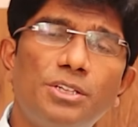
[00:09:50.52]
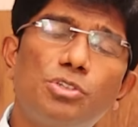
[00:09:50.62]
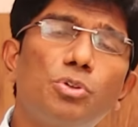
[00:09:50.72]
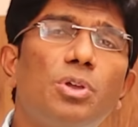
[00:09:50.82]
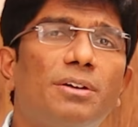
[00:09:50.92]

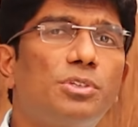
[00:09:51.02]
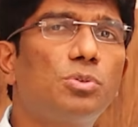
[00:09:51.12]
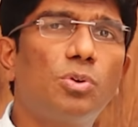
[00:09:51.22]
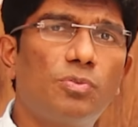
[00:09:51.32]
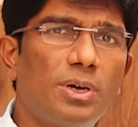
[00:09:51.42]
So you have to
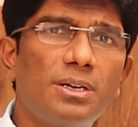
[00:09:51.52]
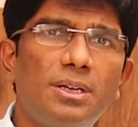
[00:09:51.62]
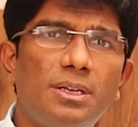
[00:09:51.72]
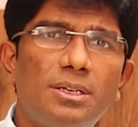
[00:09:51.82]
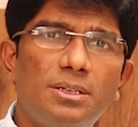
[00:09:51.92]
go for
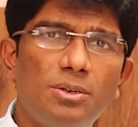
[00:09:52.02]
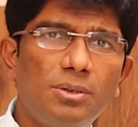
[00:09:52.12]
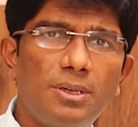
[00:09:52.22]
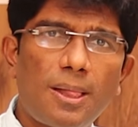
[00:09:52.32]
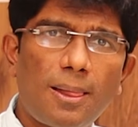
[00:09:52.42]

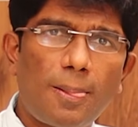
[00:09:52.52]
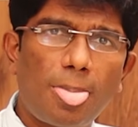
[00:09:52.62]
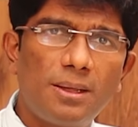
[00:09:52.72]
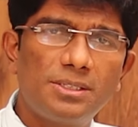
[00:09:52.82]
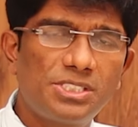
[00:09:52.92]

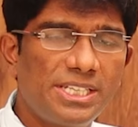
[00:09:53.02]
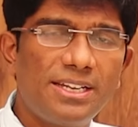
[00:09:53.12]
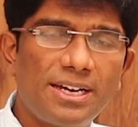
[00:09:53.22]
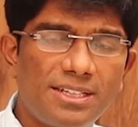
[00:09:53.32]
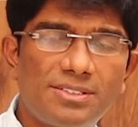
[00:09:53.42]

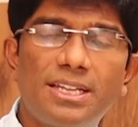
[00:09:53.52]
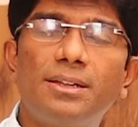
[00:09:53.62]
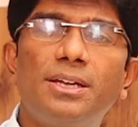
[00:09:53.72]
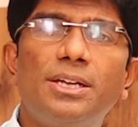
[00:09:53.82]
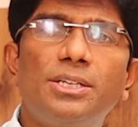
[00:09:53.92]
steroid assay.
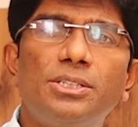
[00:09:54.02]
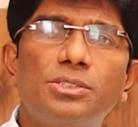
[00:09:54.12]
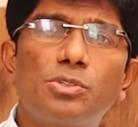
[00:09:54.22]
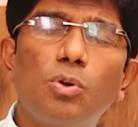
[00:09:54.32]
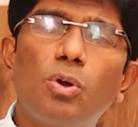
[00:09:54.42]

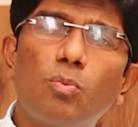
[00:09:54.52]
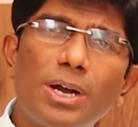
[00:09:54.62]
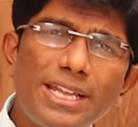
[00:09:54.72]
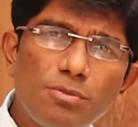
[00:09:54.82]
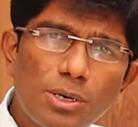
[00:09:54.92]
So
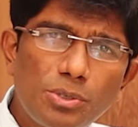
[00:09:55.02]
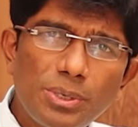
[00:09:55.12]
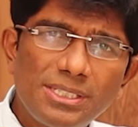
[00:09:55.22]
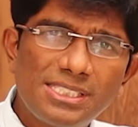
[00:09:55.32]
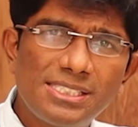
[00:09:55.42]
what I want to
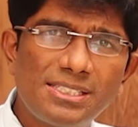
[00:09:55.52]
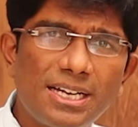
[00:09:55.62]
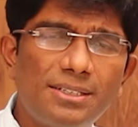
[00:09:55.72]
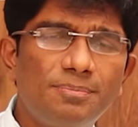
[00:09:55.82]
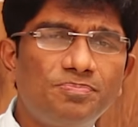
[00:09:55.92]
insist
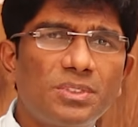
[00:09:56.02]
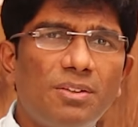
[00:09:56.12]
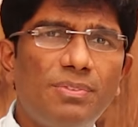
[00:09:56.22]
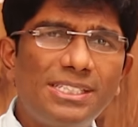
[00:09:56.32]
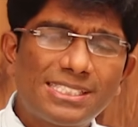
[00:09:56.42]
that
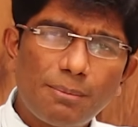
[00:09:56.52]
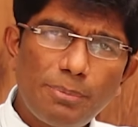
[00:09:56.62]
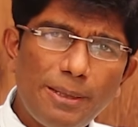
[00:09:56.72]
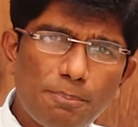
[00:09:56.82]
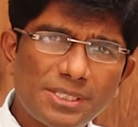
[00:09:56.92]
when
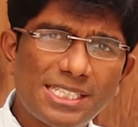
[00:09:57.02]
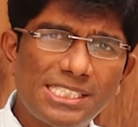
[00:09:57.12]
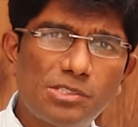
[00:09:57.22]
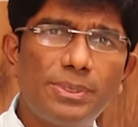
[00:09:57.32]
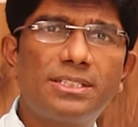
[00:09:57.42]
somebody
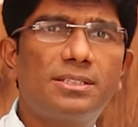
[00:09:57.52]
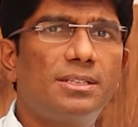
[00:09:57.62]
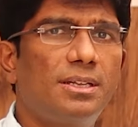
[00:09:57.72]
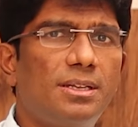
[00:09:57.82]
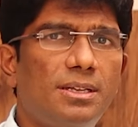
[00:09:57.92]
presents with
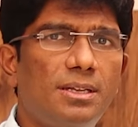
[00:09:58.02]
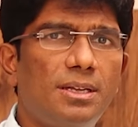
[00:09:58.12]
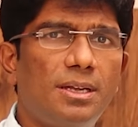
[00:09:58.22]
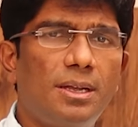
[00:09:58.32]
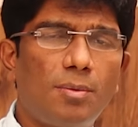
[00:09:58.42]

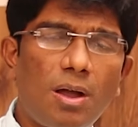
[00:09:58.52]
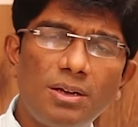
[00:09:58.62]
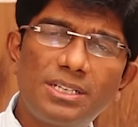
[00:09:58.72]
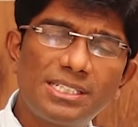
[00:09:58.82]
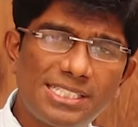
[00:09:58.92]

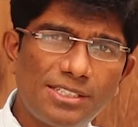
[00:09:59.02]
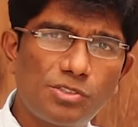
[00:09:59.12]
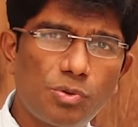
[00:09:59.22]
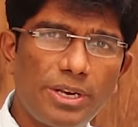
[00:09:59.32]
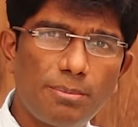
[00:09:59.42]
altered
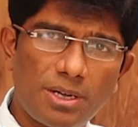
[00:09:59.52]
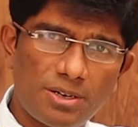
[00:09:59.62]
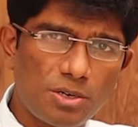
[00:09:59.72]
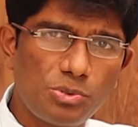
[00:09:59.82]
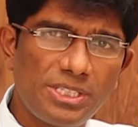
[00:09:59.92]
sensorium or
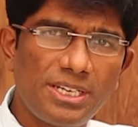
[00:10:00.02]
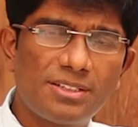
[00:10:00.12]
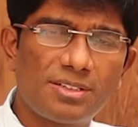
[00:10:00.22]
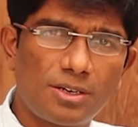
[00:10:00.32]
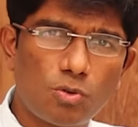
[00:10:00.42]

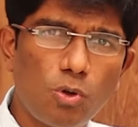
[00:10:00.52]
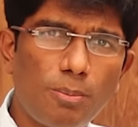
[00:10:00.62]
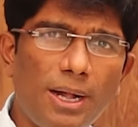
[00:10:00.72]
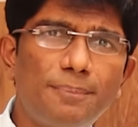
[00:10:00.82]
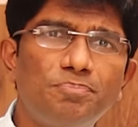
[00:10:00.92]
drowsiness or
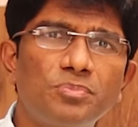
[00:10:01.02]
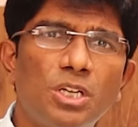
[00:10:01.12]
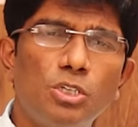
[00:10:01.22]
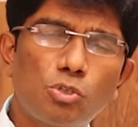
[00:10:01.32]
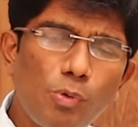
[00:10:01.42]
coma,
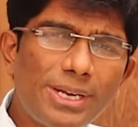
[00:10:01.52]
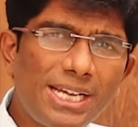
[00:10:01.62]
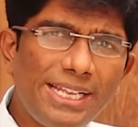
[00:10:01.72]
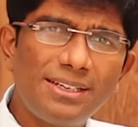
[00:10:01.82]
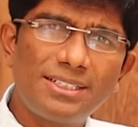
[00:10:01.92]

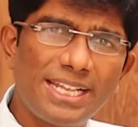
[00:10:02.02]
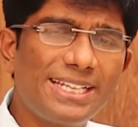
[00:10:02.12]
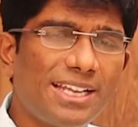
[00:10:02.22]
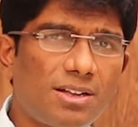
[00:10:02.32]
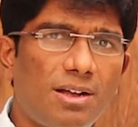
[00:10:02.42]
quickly
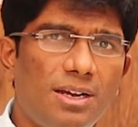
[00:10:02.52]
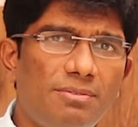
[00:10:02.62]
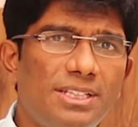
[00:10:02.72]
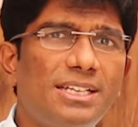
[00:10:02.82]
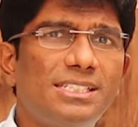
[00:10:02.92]
take a call
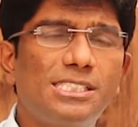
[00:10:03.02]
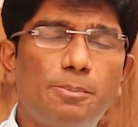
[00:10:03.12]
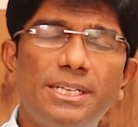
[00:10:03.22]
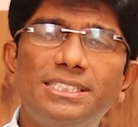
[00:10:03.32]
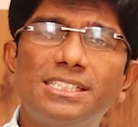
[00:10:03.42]
whether this
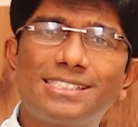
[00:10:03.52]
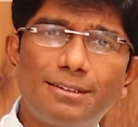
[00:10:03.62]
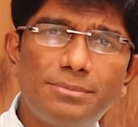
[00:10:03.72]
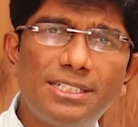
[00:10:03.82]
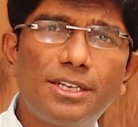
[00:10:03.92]
patient
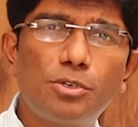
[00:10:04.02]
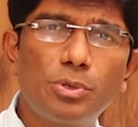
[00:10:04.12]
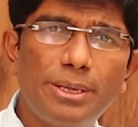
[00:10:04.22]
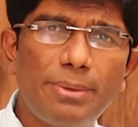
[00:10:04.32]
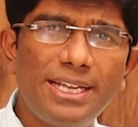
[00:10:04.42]
subjected to
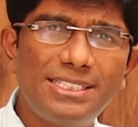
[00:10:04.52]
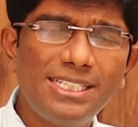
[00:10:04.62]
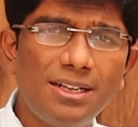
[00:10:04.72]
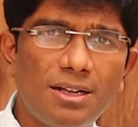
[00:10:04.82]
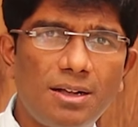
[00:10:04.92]

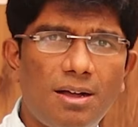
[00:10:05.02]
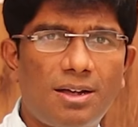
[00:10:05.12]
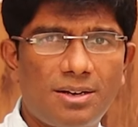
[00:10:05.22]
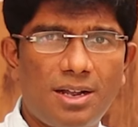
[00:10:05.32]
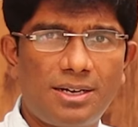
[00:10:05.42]
imaging
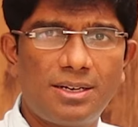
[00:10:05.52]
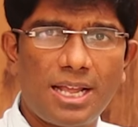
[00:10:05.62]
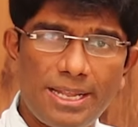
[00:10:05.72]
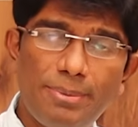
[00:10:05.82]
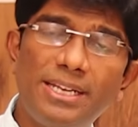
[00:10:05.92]
or not.
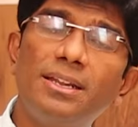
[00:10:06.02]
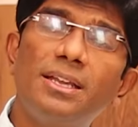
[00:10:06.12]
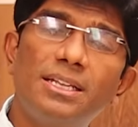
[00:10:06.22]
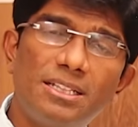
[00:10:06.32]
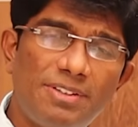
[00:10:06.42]
I mean,
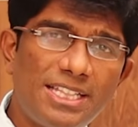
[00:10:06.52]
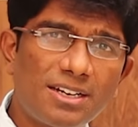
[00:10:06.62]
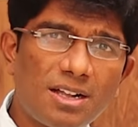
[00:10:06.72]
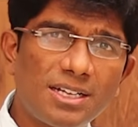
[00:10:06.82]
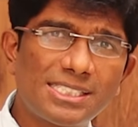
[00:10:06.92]
the whether
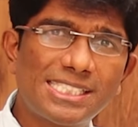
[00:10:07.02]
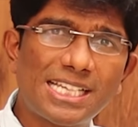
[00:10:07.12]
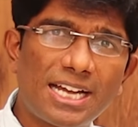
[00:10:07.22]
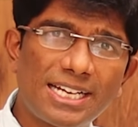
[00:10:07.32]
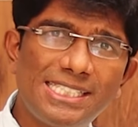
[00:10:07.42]
causes
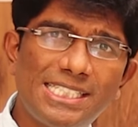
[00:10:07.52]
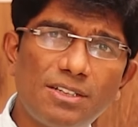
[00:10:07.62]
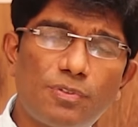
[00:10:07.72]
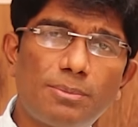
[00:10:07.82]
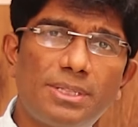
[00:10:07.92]

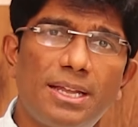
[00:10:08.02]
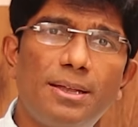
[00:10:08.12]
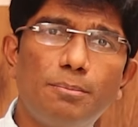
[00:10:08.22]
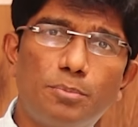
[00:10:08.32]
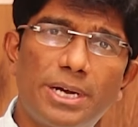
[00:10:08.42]
arising from
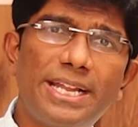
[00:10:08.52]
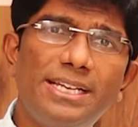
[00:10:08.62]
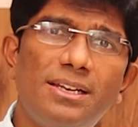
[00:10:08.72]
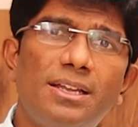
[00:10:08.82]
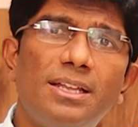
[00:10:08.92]
the
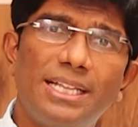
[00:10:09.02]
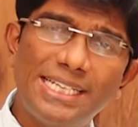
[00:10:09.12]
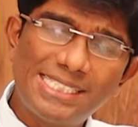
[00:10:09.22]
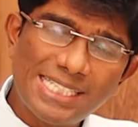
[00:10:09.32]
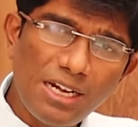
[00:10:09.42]
brain
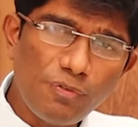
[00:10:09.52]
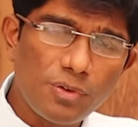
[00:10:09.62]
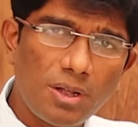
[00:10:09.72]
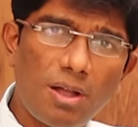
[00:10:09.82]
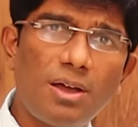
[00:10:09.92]
itself
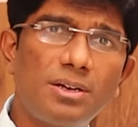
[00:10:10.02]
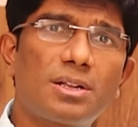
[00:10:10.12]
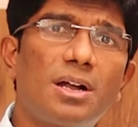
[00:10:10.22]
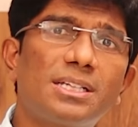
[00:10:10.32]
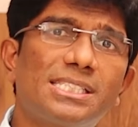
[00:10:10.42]
or
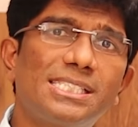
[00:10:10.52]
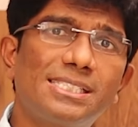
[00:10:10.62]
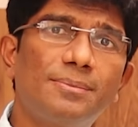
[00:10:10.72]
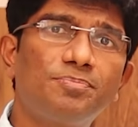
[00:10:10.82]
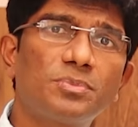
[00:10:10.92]

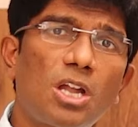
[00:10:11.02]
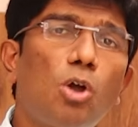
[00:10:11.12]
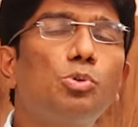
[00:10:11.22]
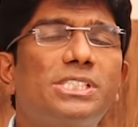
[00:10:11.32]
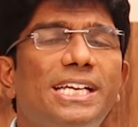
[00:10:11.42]
causes
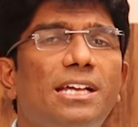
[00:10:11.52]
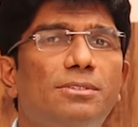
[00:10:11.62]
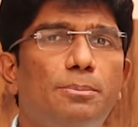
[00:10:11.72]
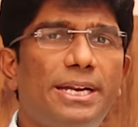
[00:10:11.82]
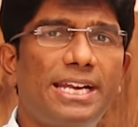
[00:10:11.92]
outside of
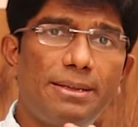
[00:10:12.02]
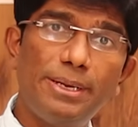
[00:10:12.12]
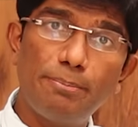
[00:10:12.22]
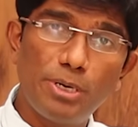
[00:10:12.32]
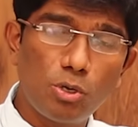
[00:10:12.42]
the brain, I
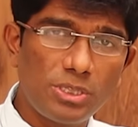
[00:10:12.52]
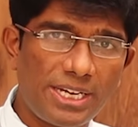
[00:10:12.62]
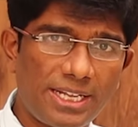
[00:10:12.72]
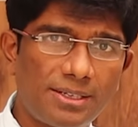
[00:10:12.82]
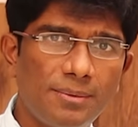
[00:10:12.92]
mean below the
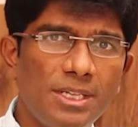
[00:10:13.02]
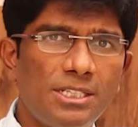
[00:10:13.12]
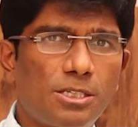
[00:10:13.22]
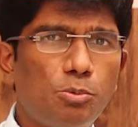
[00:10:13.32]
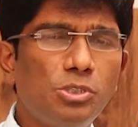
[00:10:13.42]
neck.
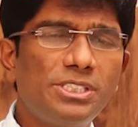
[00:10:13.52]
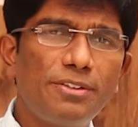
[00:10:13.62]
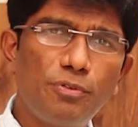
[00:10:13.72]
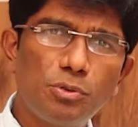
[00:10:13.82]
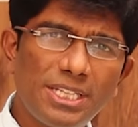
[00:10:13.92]
Suppose
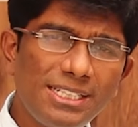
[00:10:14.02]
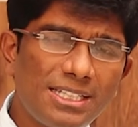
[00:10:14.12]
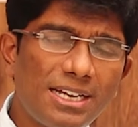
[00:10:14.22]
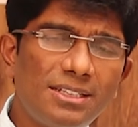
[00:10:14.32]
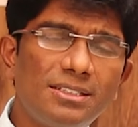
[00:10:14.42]
if you think
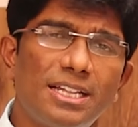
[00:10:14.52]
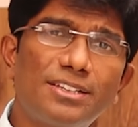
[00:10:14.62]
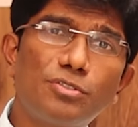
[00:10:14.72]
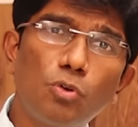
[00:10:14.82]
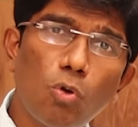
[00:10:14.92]
that there
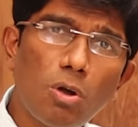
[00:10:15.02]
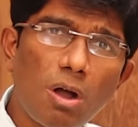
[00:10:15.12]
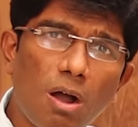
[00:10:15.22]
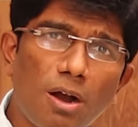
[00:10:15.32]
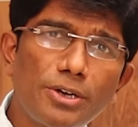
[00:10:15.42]
is no
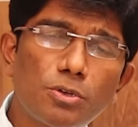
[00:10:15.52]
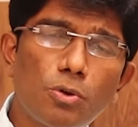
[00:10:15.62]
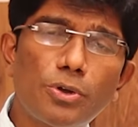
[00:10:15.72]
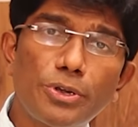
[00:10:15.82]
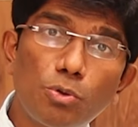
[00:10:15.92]

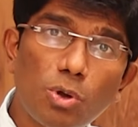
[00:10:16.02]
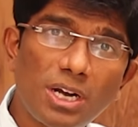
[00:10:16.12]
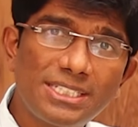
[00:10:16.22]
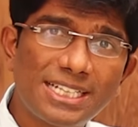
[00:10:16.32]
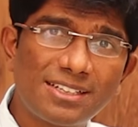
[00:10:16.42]
hardcore
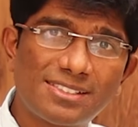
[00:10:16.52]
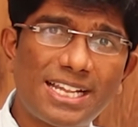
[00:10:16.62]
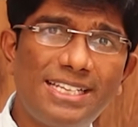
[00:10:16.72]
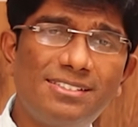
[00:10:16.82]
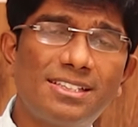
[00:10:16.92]
neurological
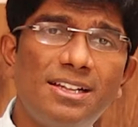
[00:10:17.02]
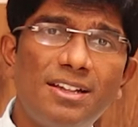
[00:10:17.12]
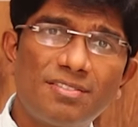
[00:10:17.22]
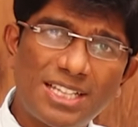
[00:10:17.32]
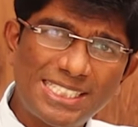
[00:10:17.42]
signs
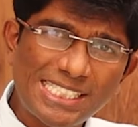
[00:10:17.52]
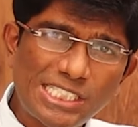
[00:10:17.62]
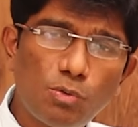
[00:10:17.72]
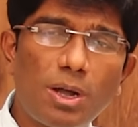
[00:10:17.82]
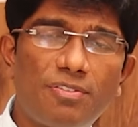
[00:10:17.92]

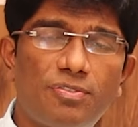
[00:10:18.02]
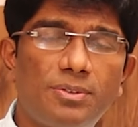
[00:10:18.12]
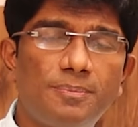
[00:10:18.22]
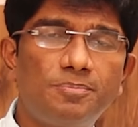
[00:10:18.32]
suggestive of